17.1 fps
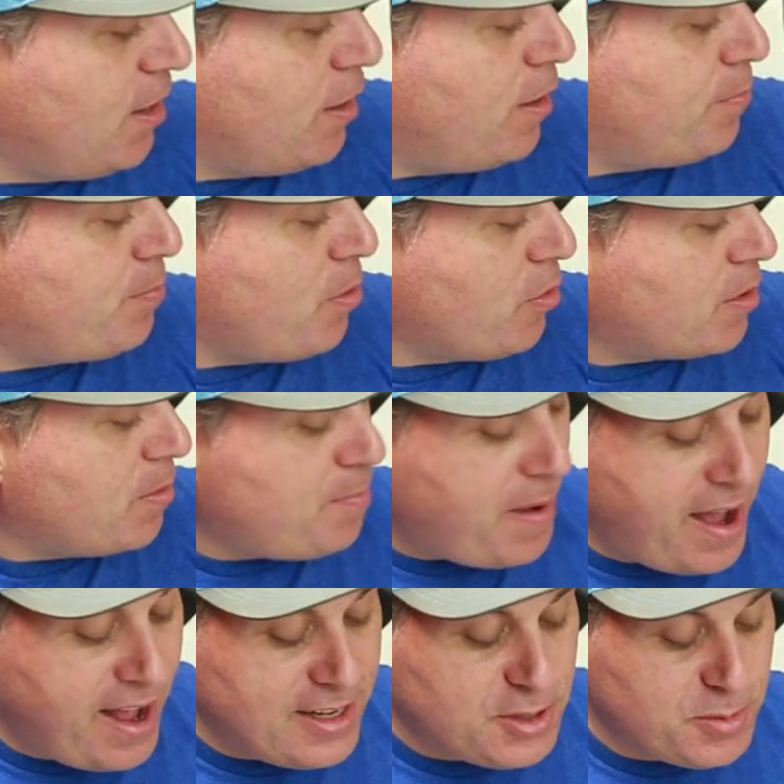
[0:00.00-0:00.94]
Unbroken
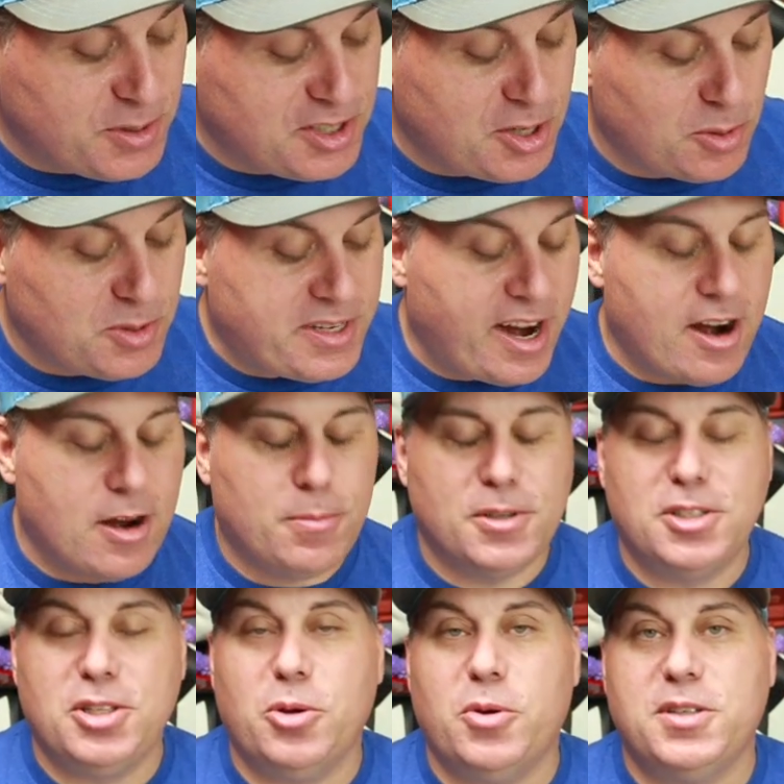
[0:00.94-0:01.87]
Bonds was so
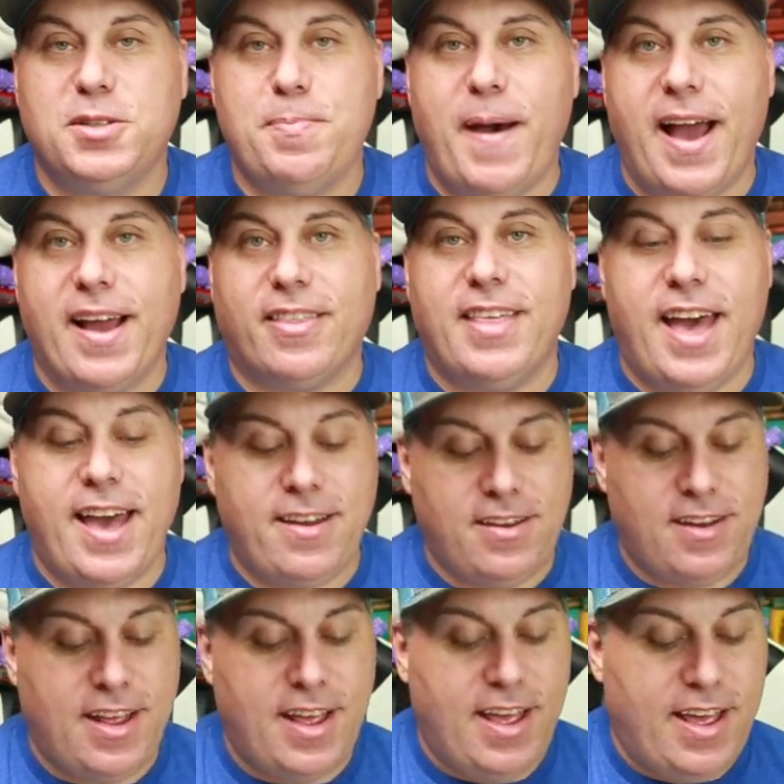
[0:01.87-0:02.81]
terrible to us back
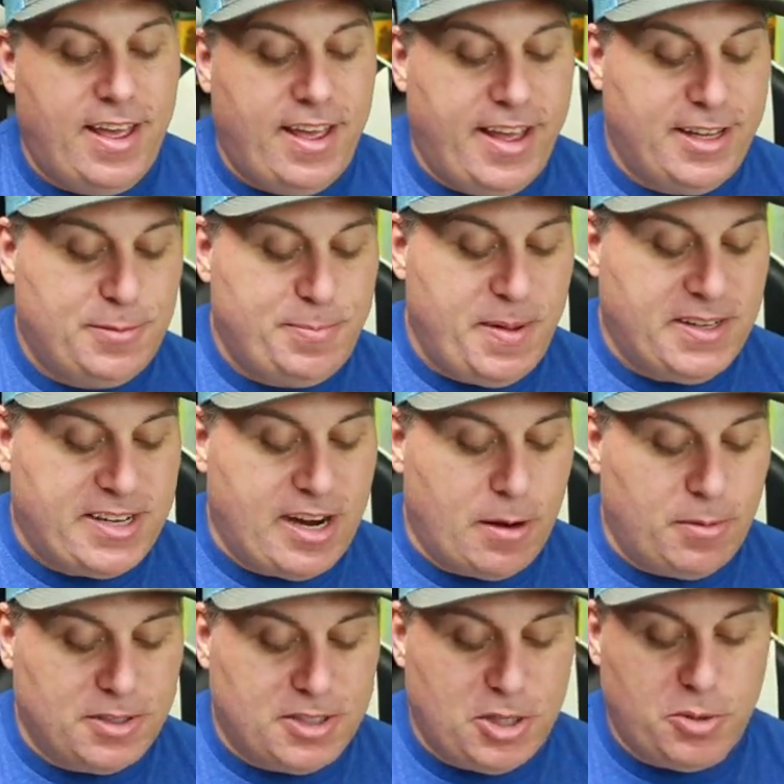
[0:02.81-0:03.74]
then. It's being
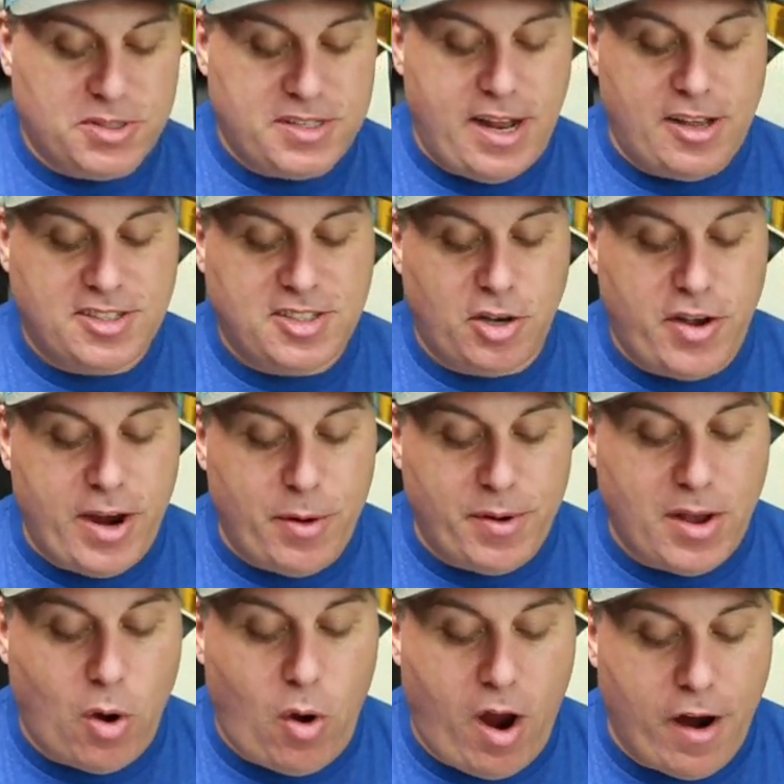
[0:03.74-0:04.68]
terrible to us now. So here
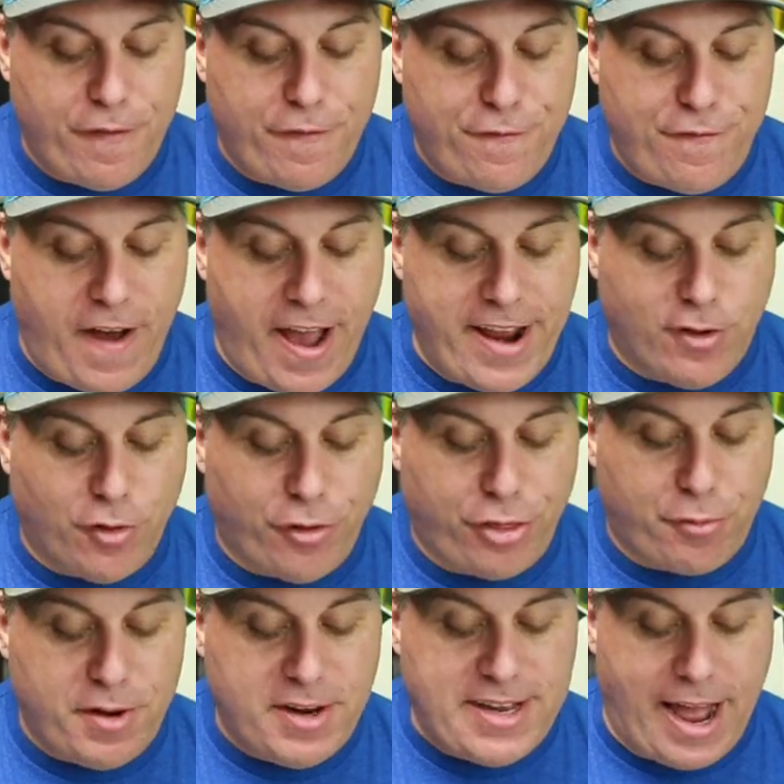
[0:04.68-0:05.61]
we go. Our final
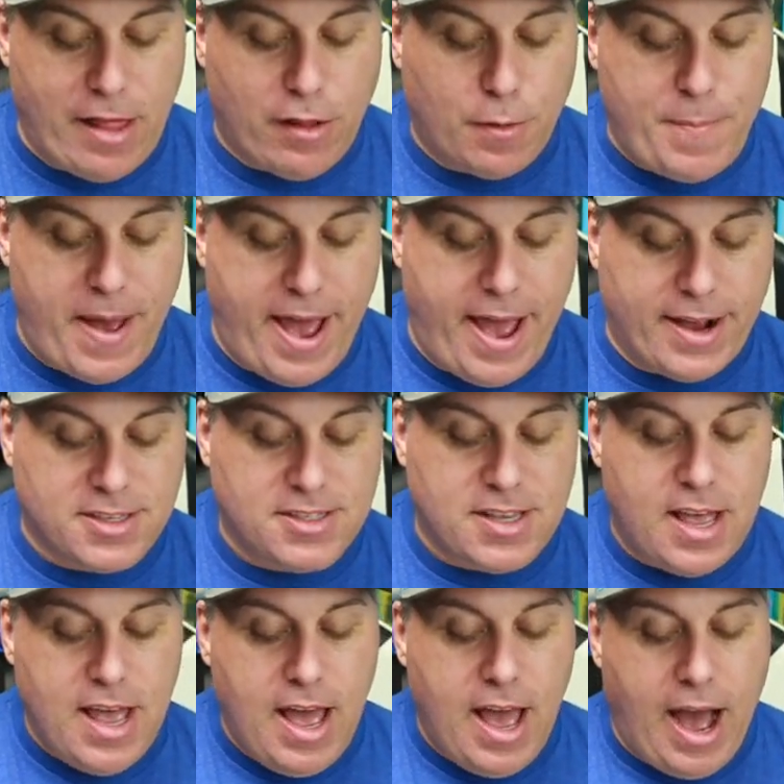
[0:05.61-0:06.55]
$3
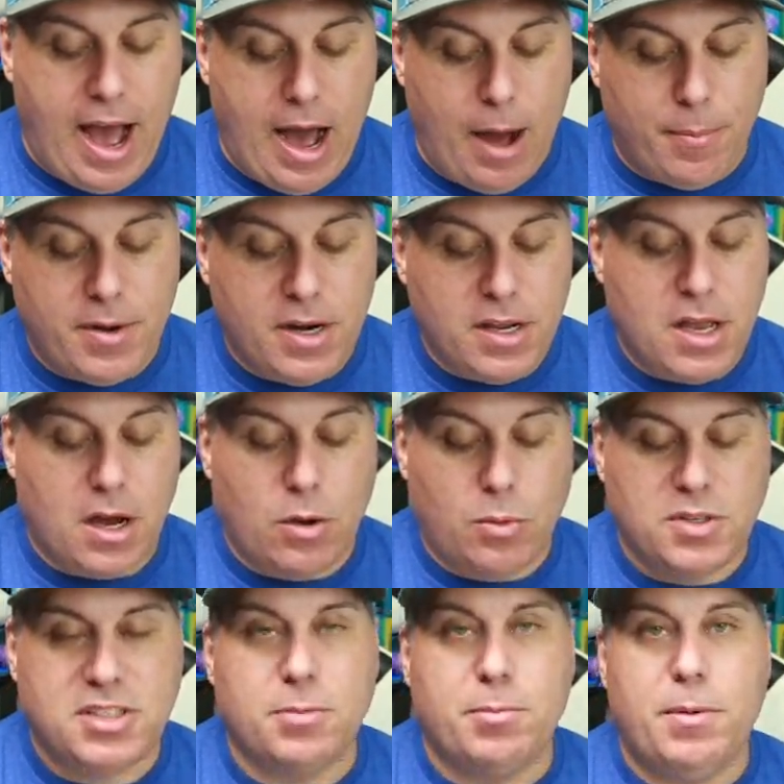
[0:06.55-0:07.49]
packs. I'm going to go
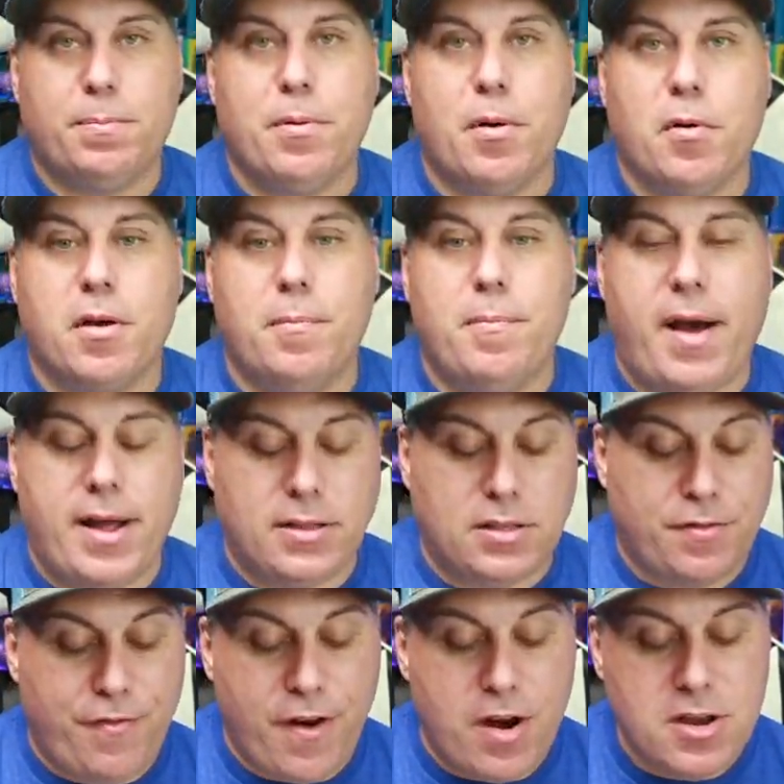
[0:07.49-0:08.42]
with some Unbroken
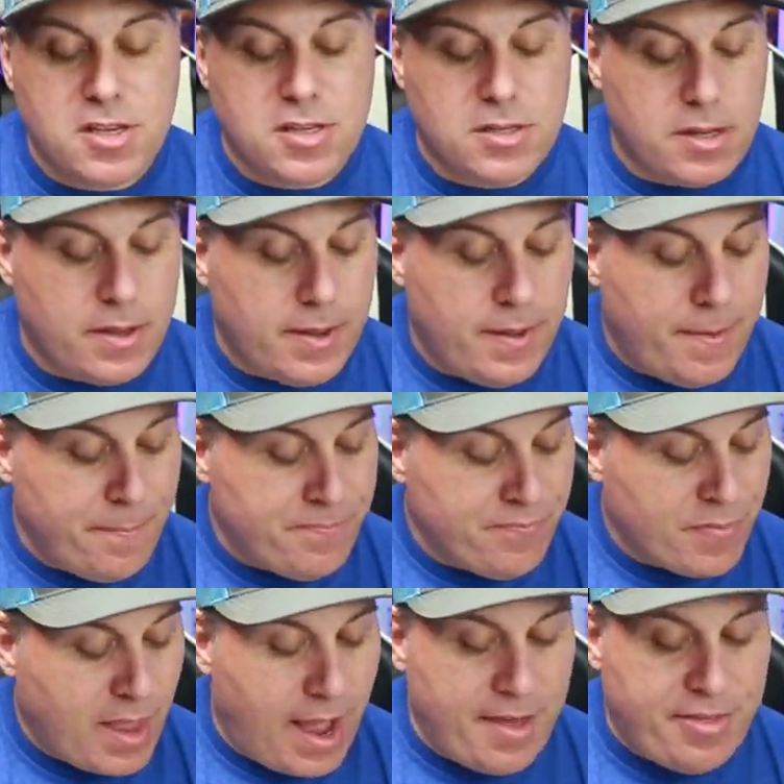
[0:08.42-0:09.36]
Bonds first.
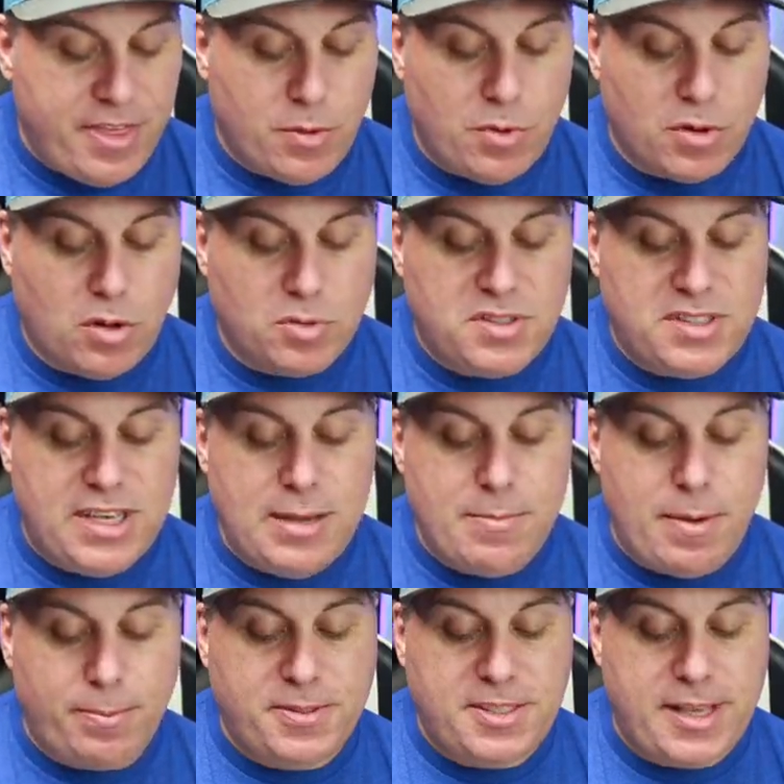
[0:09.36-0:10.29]
I think we'll go
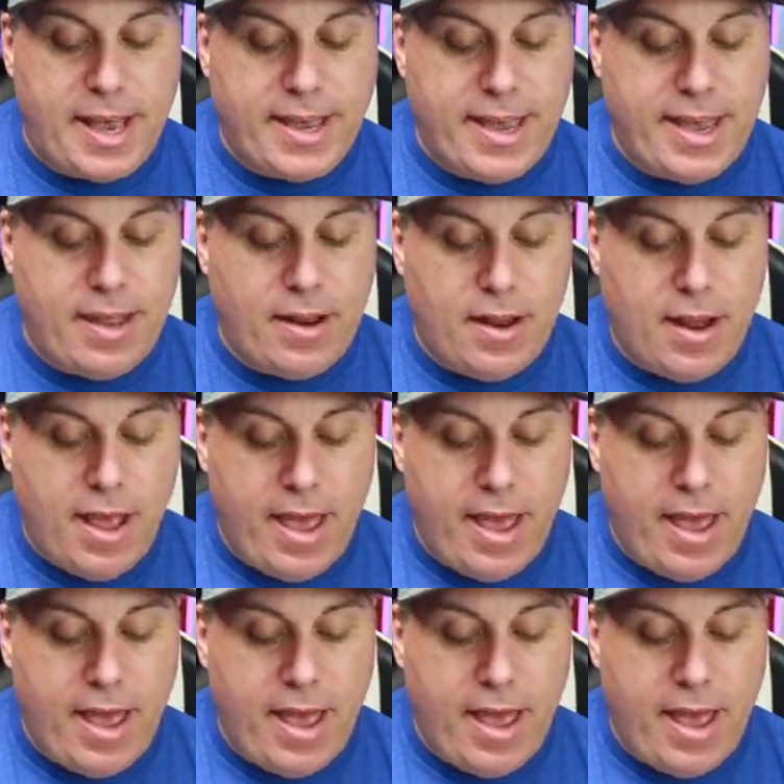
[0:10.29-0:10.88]
Team Up second.